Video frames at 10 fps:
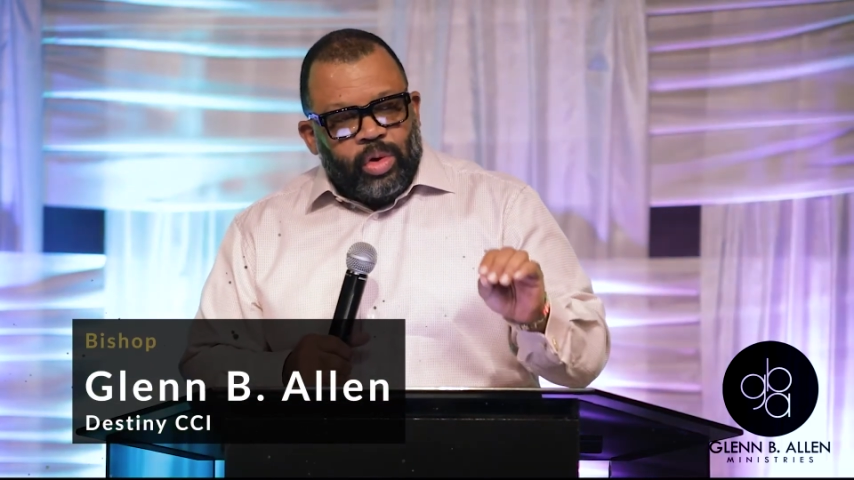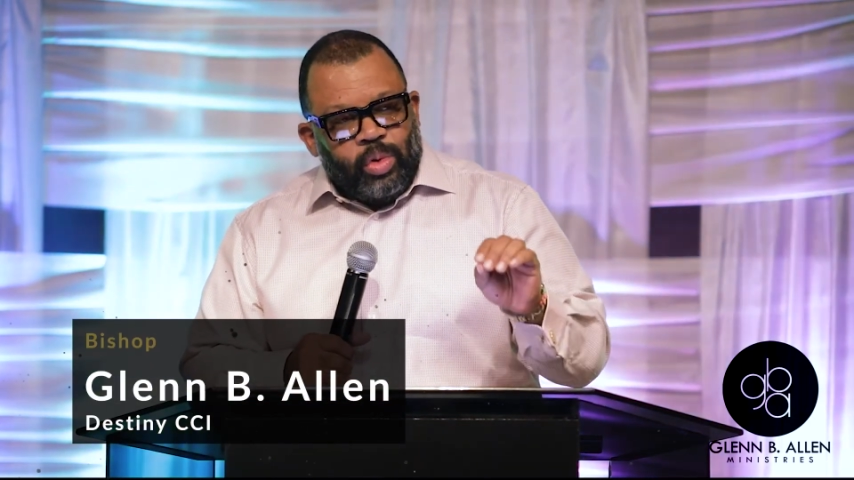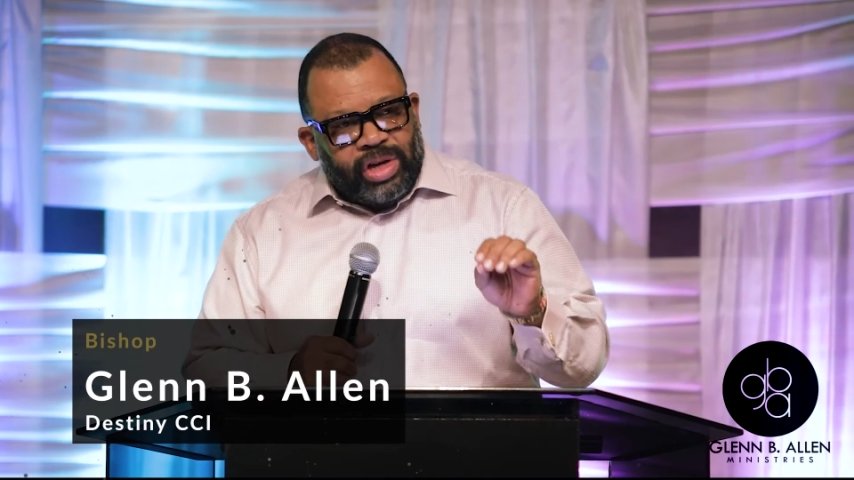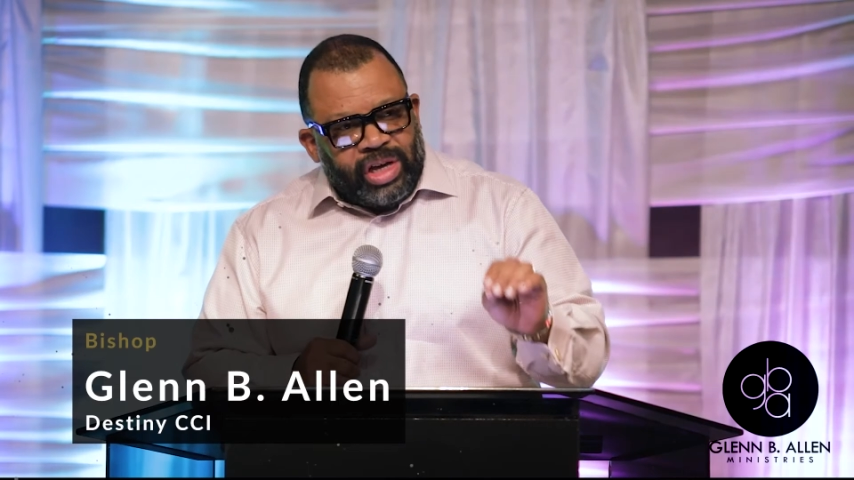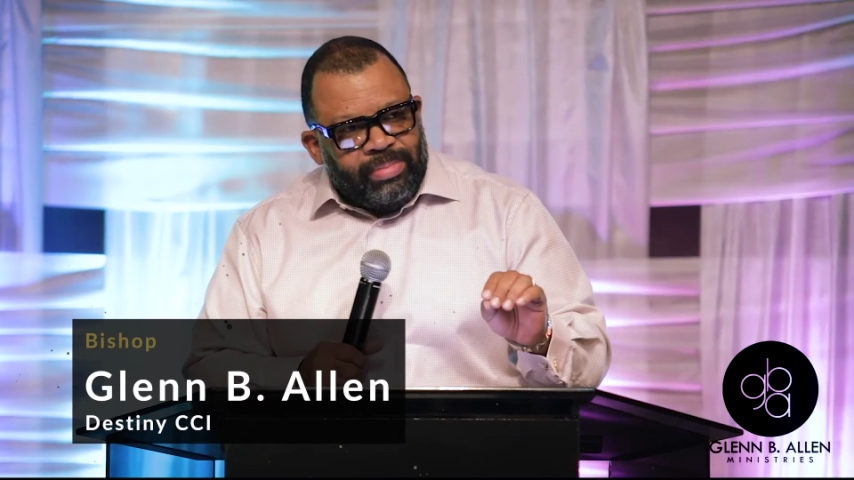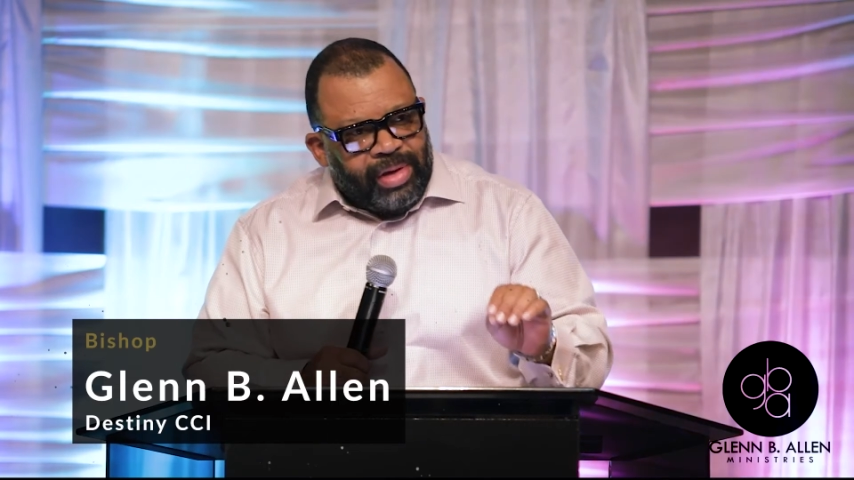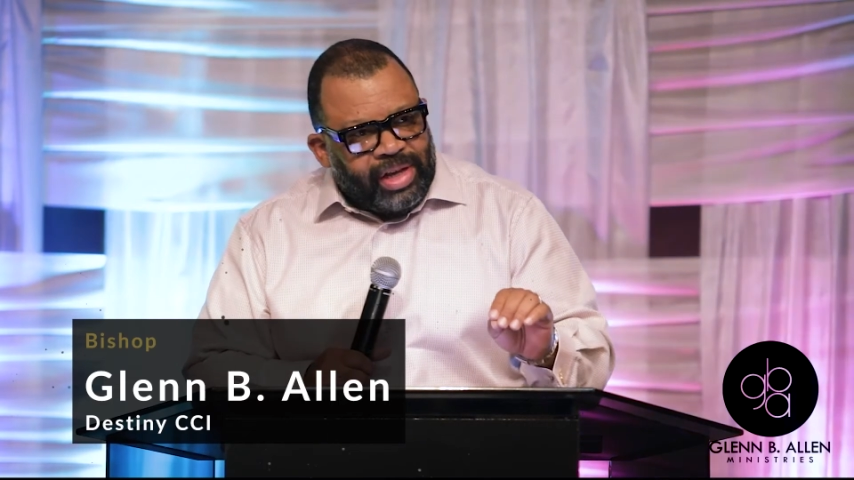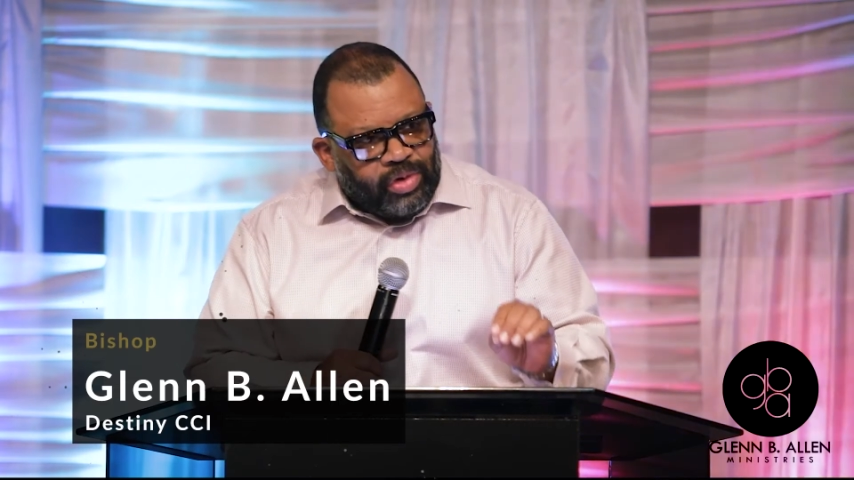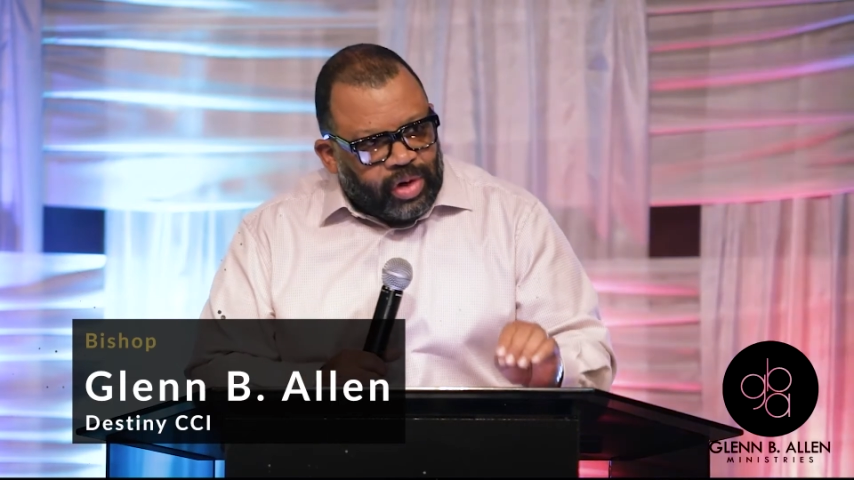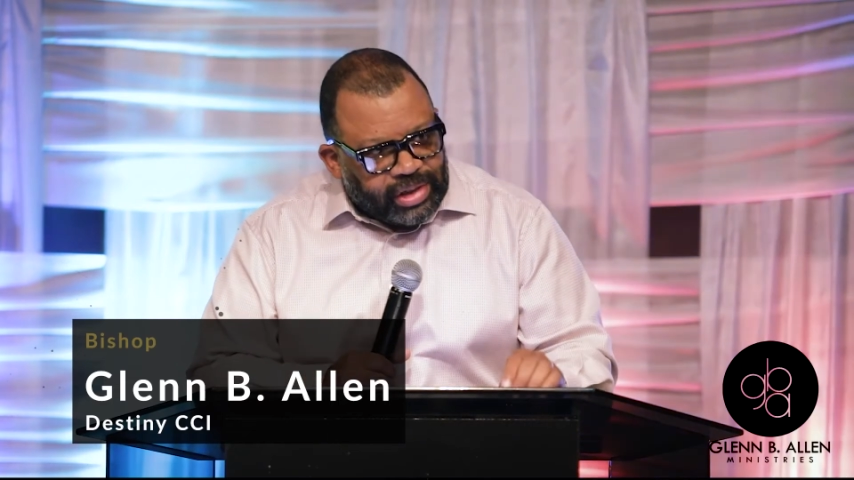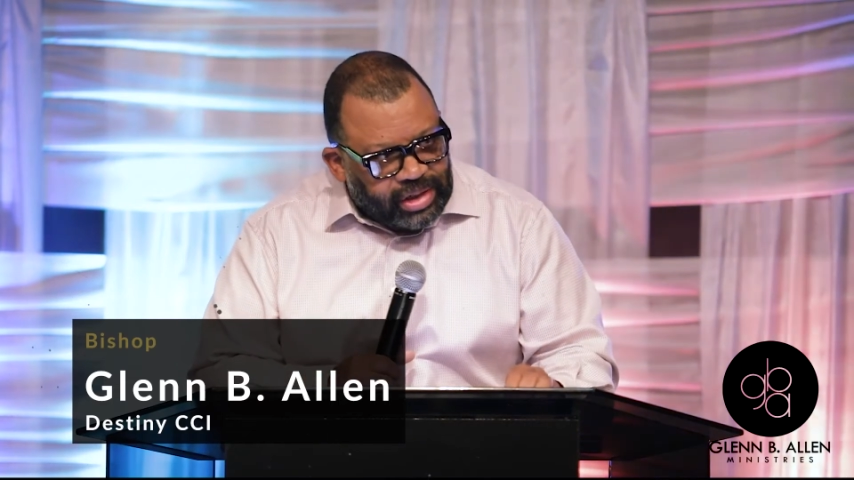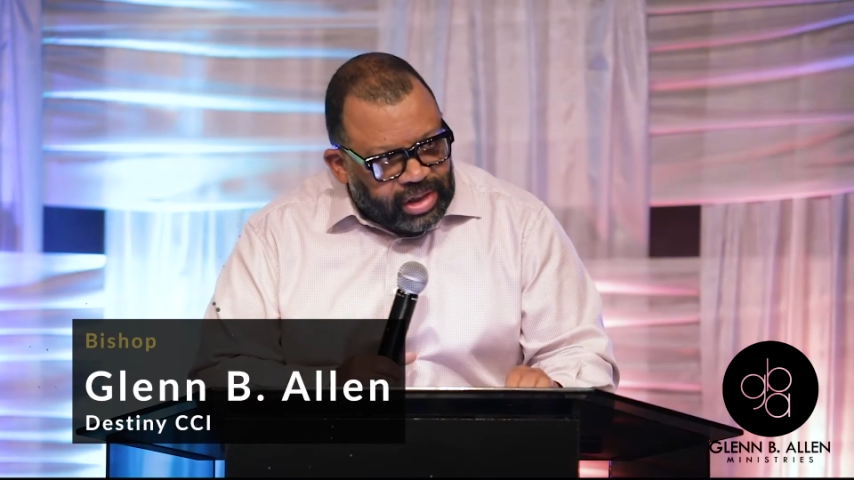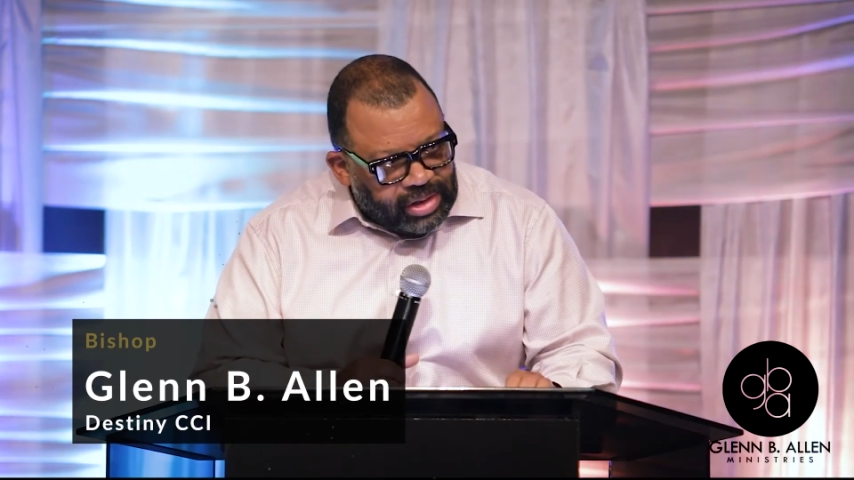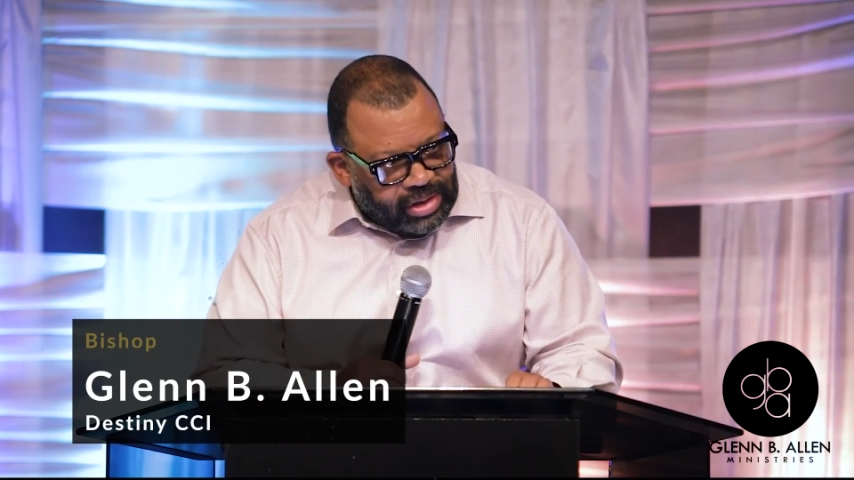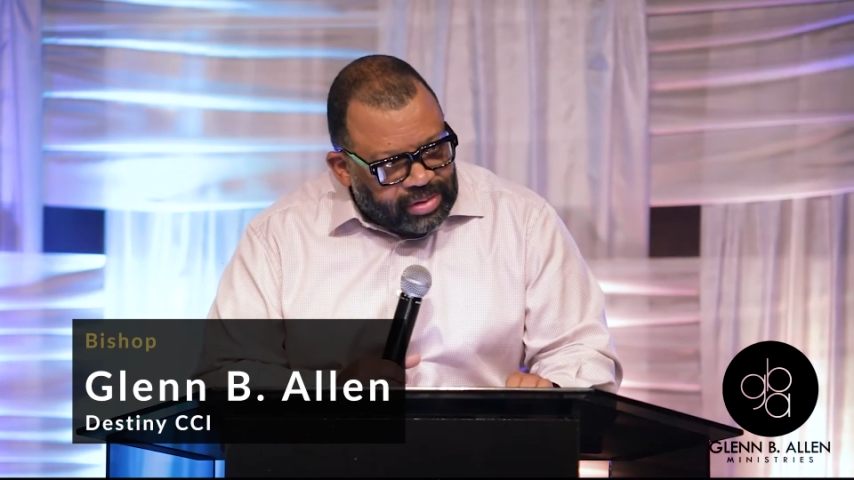who could be
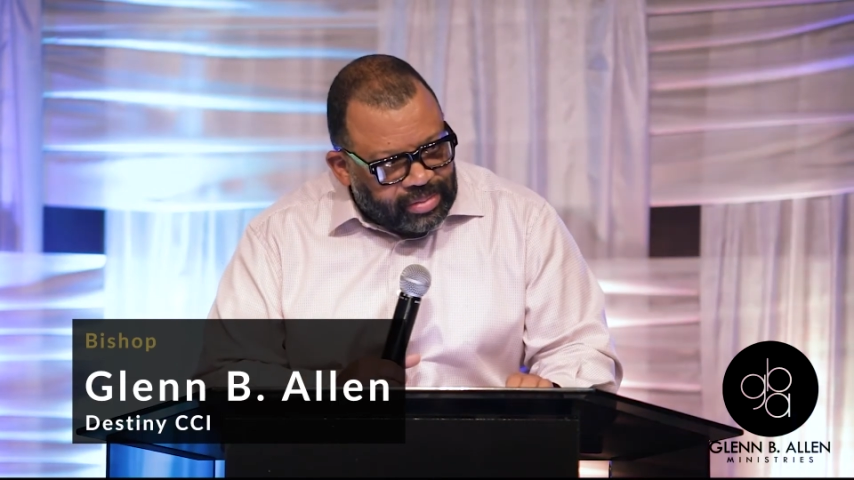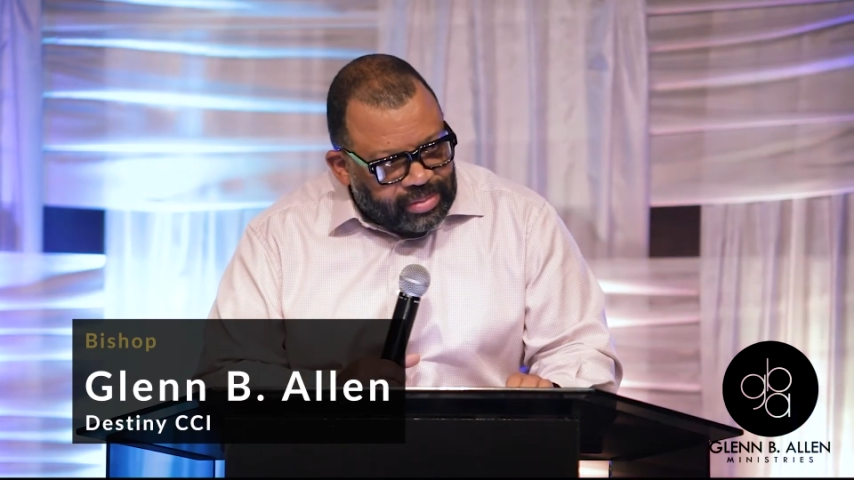trusted.